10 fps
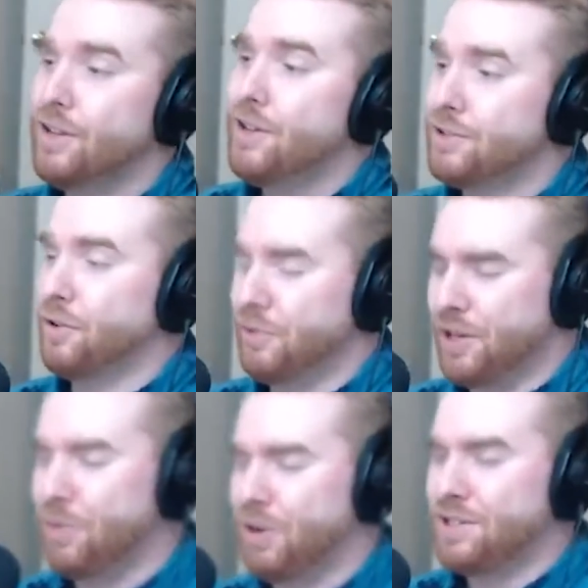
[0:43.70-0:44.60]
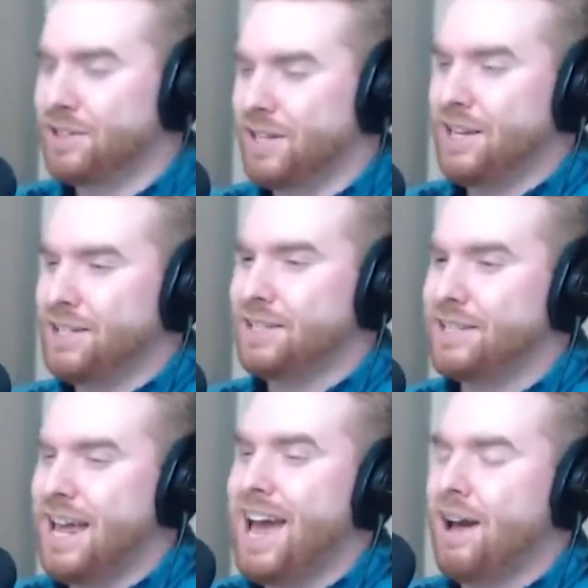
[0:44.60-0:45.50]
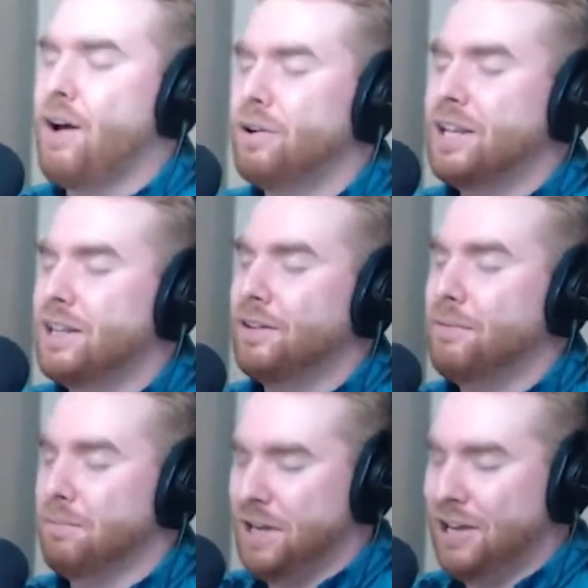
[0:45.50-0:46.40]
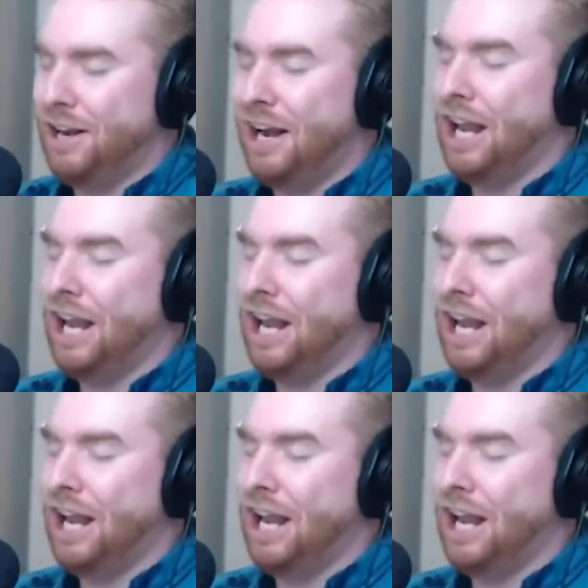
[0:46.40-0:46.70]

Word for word: So there was this town in the middle